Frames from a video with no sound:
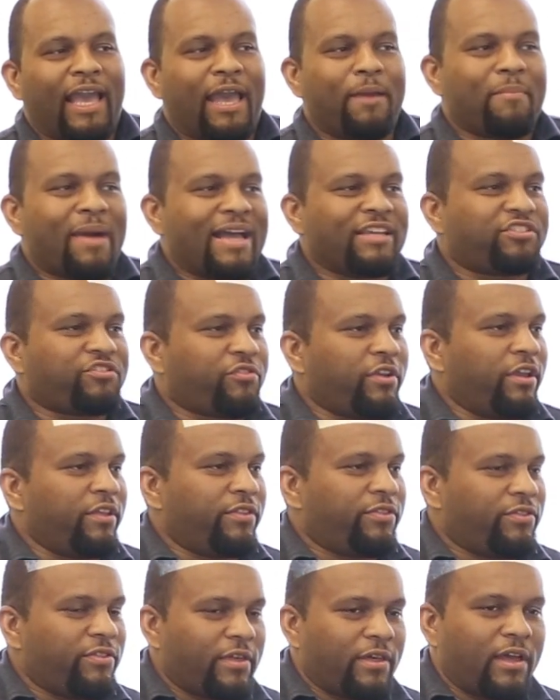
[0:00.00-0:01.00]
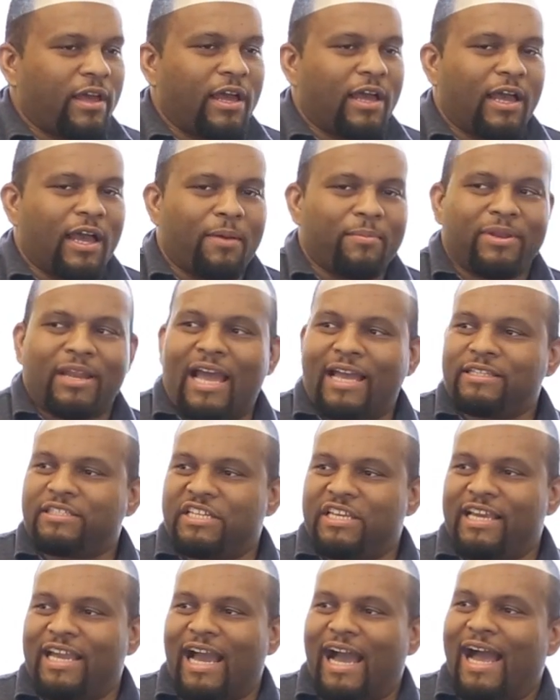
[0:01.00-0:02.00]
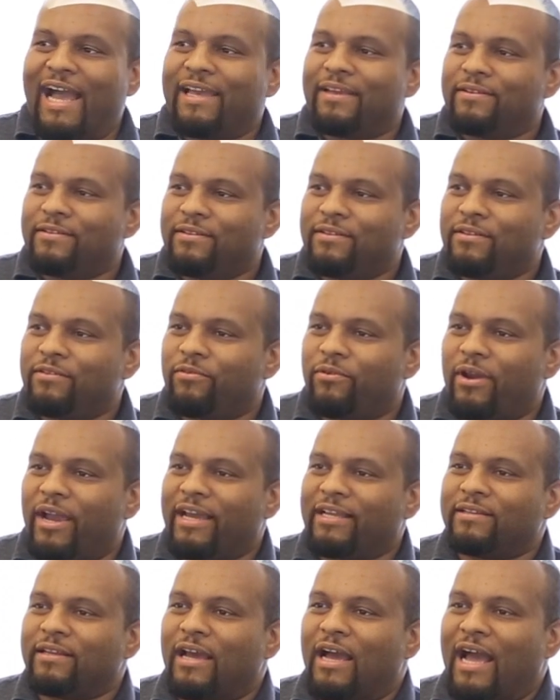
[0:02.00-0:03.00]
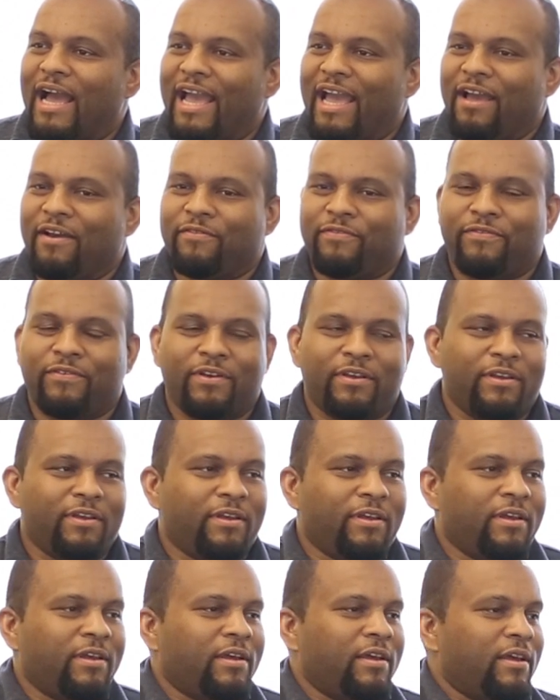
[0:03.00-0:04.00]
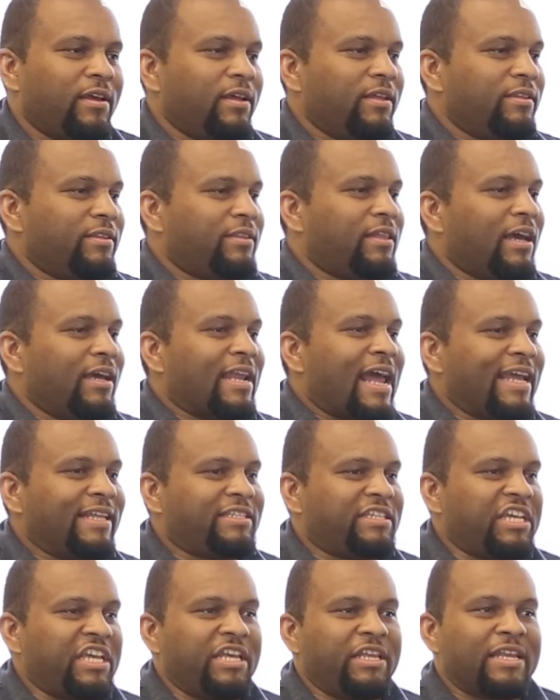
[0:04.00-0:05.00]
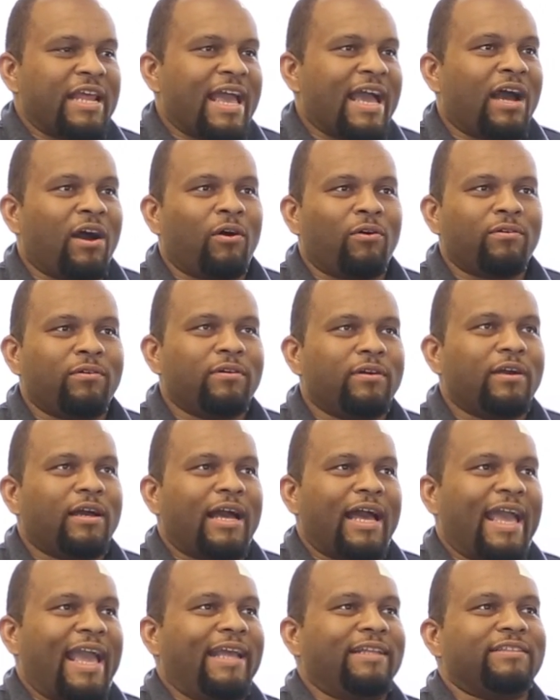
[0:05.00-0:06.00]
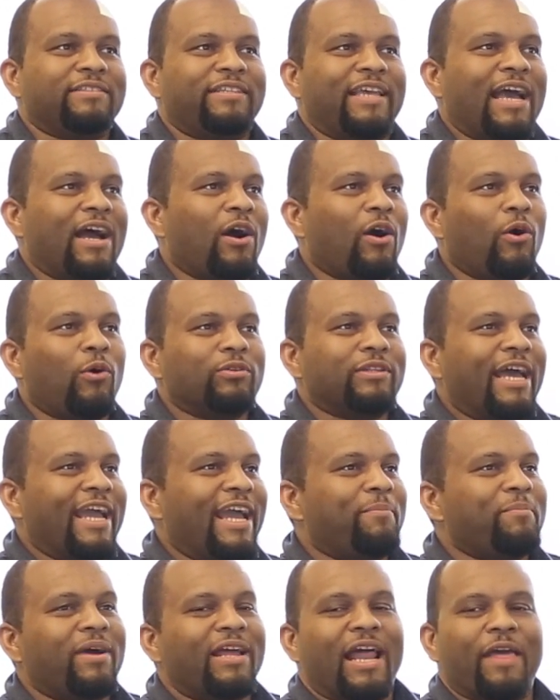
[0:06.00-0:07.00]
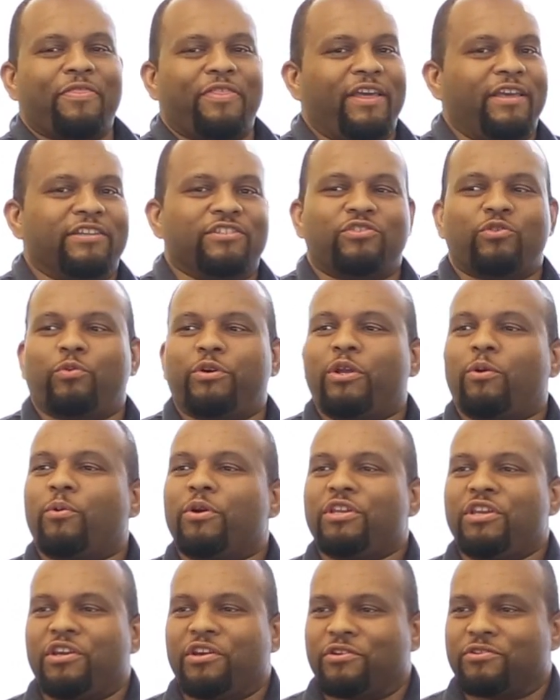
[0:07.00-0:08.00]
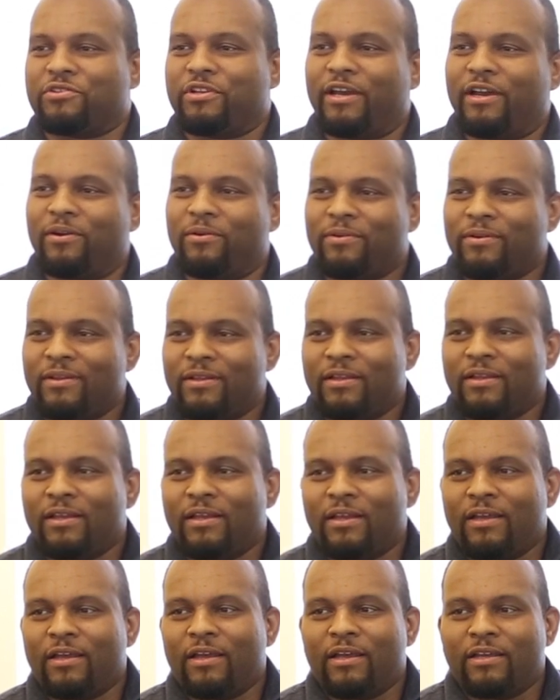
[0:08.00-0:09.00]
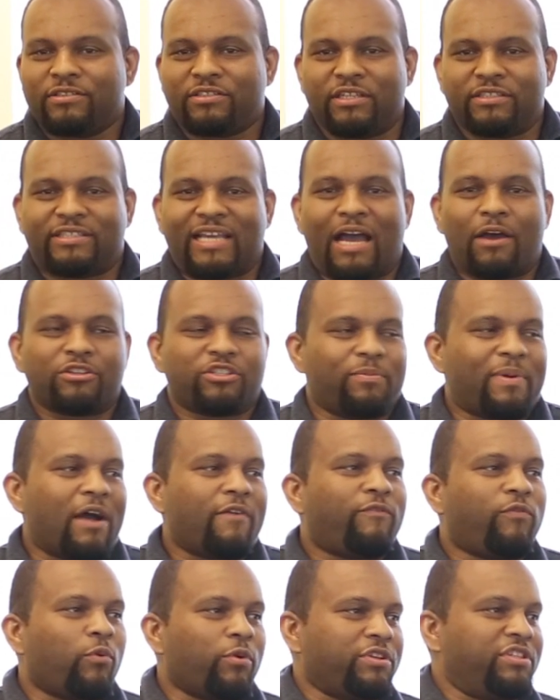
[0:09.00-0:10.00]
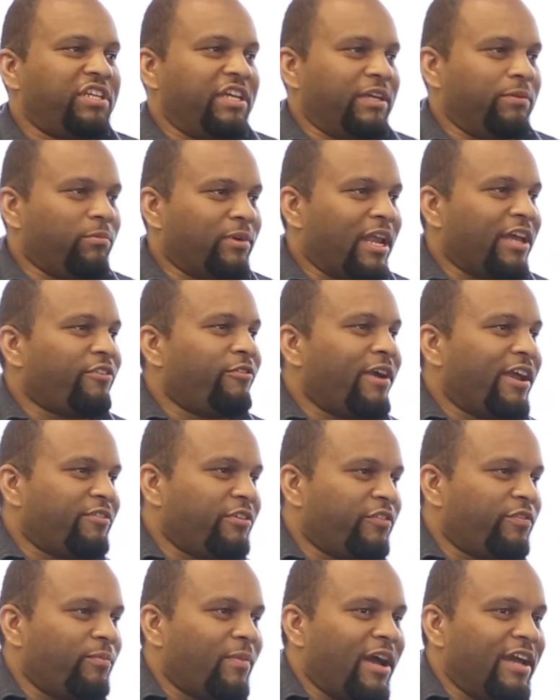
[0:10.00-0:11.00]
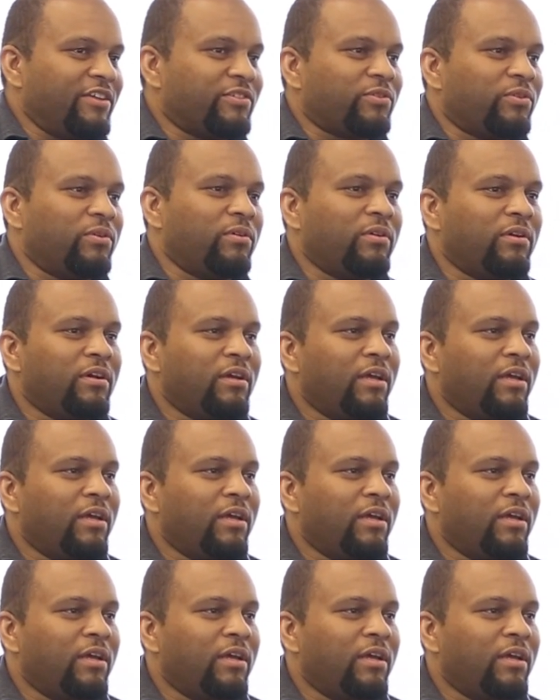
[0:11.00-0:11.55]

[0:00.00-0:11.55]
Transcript: And my strength, I'm an IT guy, right? I have done IT now, I hate to say how old I am, but I think it's 21 years now, since I was about 14 when I graduated from high school.